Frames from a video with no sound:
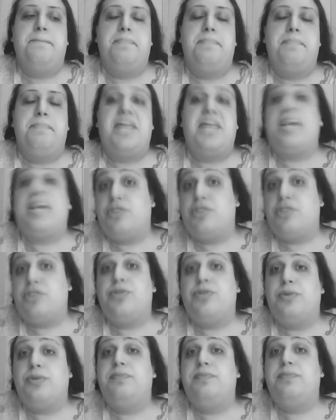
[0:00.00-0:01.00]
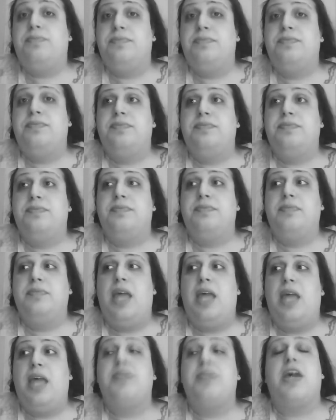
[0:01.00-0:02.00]
That is true,
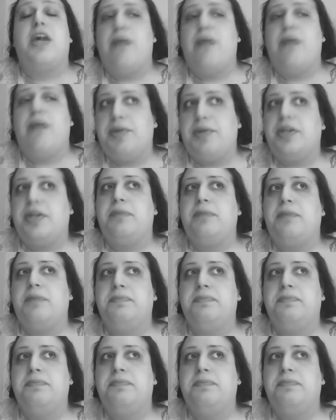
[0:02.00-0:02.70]
and they are out there.